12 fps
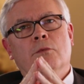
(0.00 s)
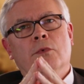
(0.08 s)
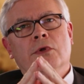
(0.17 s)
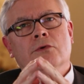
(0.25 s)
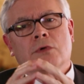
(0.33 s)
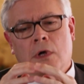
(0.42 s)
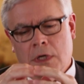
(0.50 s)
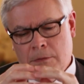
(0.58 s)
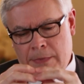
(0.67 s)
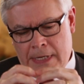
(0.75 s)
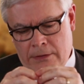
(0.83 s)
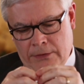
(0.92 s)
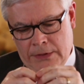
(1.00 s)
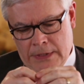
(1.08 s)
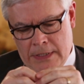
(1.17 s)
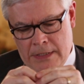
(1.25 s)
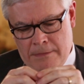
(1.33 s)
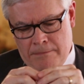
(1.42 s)
When you talk about
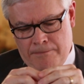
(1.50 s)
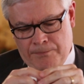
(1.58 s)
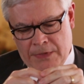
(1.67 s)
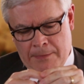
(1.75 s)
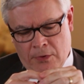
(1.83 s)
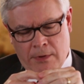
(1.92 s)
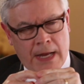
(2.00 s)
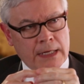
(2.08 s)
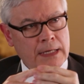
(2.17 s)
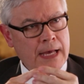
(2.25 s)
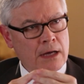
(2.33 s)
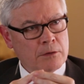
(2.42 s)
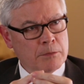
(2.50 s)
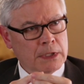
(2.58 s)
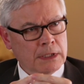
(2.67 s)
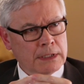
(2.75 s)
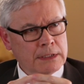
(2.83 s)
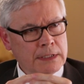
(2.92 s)
democratic
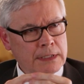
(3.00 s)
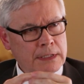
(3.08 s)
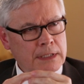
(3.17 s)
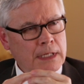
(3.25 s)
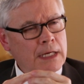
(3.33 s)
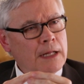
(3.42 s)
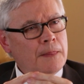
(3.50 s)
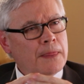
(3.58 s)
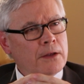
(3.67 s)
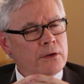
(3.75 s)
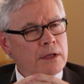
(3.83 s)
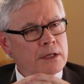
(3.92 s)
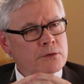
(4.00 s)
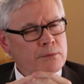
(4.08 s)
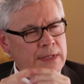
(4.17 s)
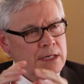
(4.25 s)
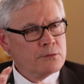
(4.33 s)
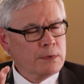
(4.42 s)
accountability,
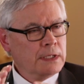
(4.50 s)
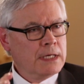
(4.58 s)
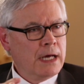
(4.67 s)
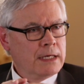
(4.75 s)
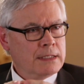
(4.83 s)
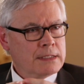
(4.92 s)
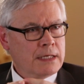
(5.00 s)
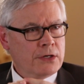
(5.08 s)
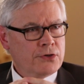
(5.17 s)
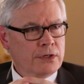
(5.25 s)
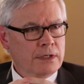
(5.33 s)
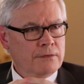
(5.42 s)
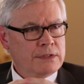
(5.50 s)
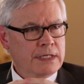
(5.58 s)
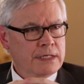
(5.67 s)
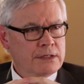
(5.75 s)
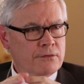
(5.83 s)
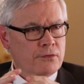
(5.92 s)
that's really not a discussion of
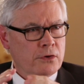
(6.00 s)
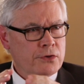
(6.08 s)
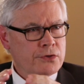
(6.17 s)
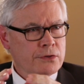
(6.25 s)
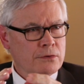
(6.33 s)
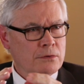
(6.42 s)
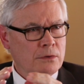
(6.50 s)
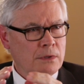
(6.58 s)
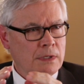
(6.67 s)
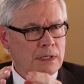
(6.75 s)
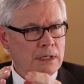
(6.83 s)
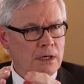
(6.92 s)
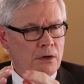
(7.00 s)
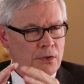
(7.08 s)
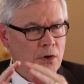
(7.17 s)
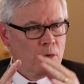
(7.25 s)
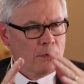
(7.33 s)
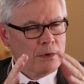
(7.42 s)
citizen virtue,
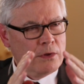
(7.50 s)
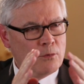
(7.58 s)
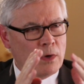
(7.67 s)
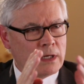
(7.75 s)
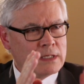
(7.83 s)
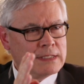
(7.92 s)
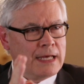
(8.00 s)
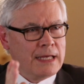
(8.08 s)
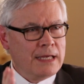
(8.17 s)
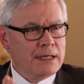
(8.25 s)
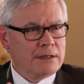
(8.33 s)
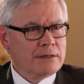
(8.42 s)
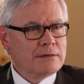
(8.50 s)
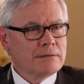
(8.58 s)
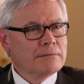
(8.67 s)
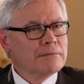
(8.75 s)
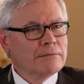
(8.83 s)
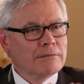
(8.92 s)
although one could say it
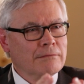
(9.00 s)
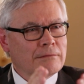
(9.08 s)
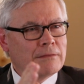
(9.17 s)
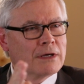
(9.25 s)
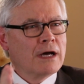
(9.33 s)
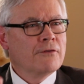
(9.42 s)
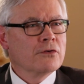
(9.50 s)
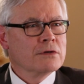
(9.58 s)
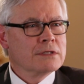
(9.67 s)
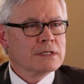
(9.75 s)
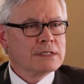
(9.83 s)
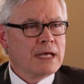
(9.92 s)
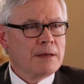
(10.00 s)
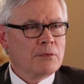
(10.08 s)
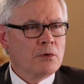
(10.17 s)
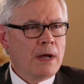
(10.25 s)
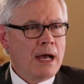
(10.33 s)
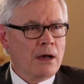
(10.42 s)
covers the same
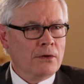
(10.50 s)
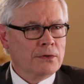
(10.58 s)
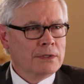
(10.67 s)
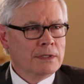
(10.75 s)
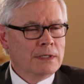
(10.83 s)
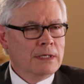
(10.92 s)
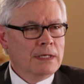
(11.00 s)
ground